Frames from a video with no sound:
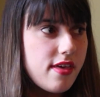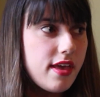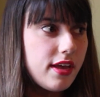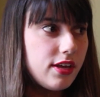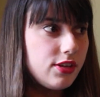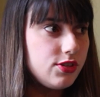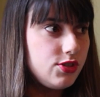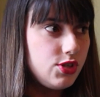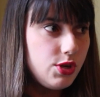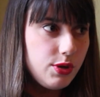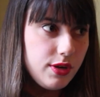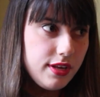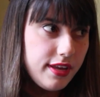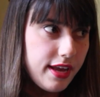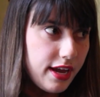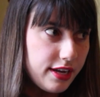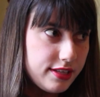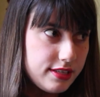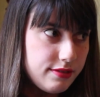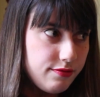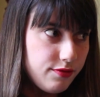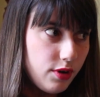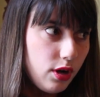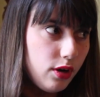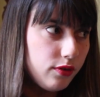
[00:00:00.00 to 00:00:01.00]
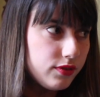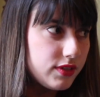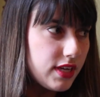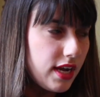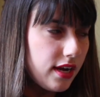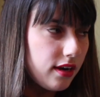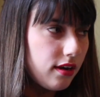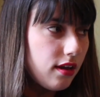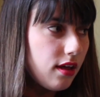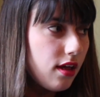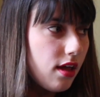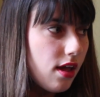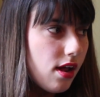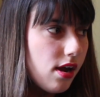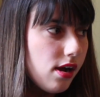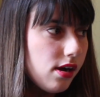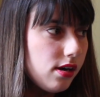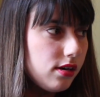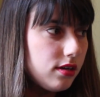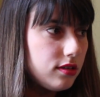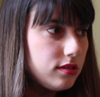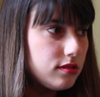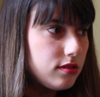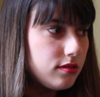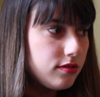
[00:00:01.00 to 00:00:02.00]
things you can get involved in.
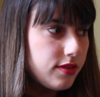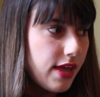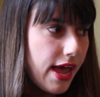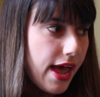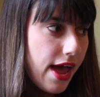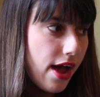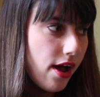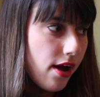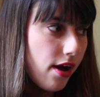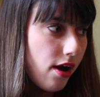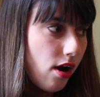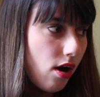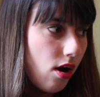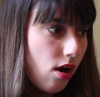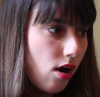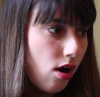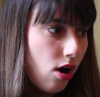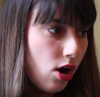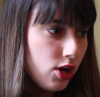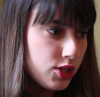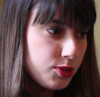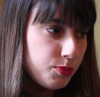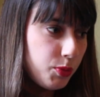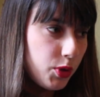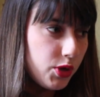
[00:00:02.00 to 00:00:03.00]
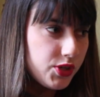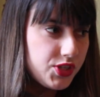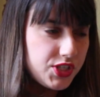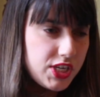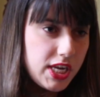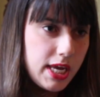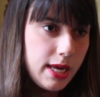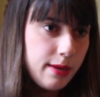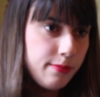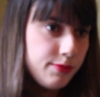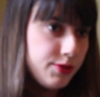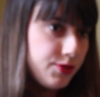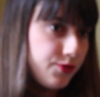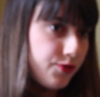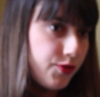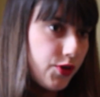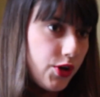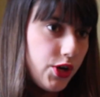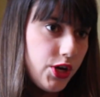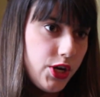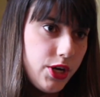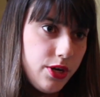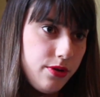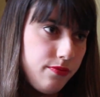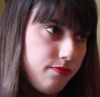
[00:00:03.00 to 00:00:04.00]
There are sports teams
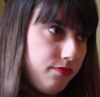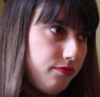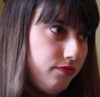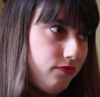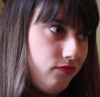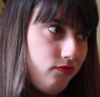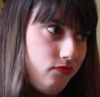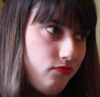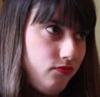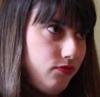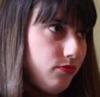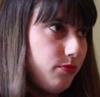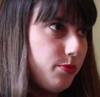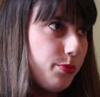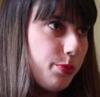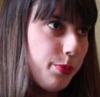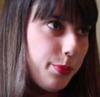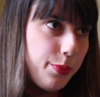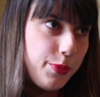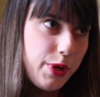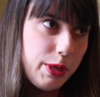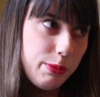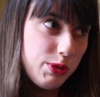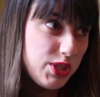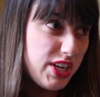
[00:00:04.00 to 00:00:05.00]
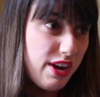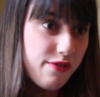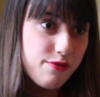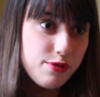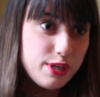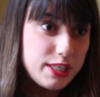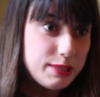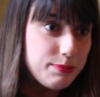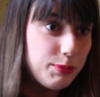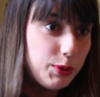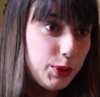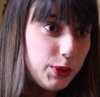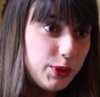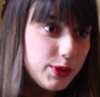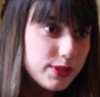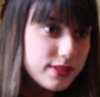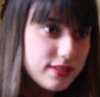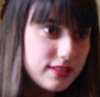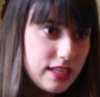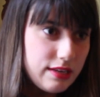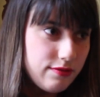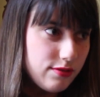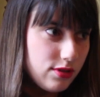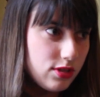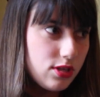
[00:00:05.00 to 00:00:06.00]
for pretty much every
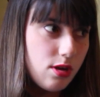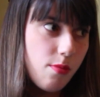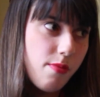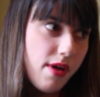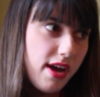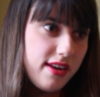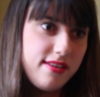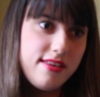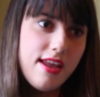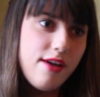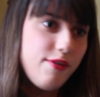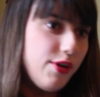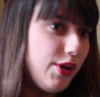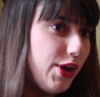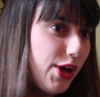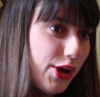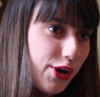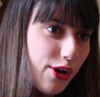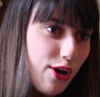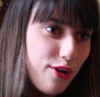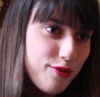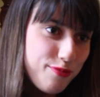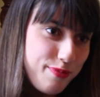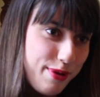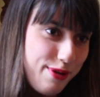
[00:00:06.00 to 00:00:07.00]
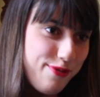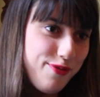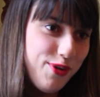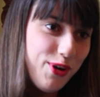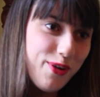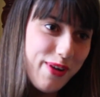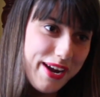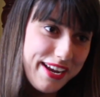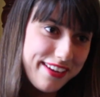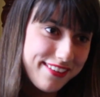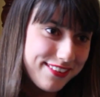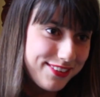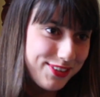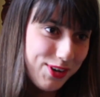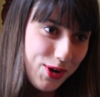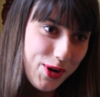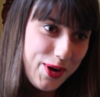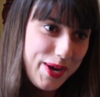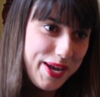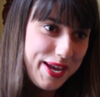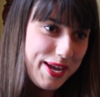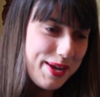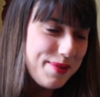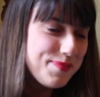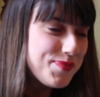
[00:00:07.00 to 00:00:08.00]
sport, even some I'd never heard of before I
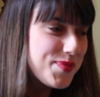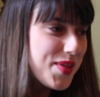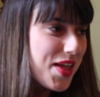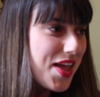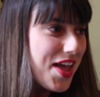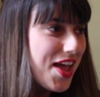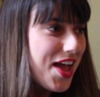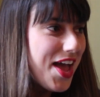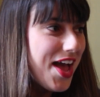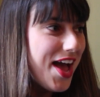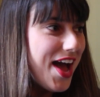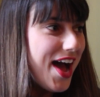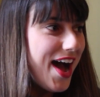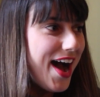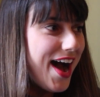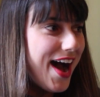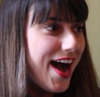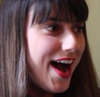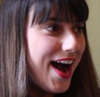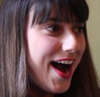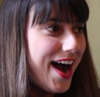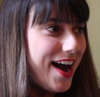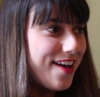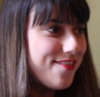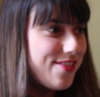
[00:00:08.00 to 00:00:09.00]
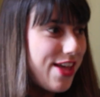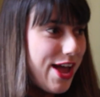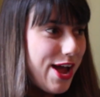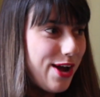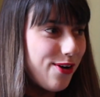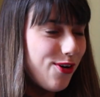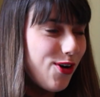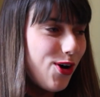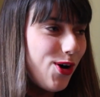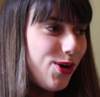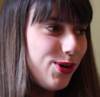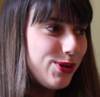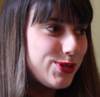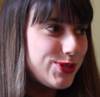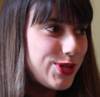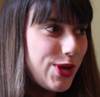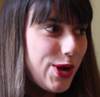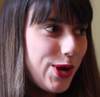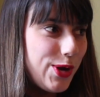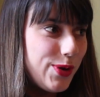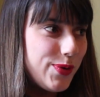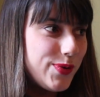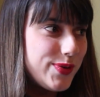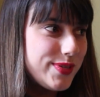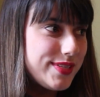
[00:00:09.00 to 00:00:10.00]
got here. There are
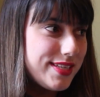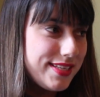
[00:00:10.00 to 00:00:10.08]
also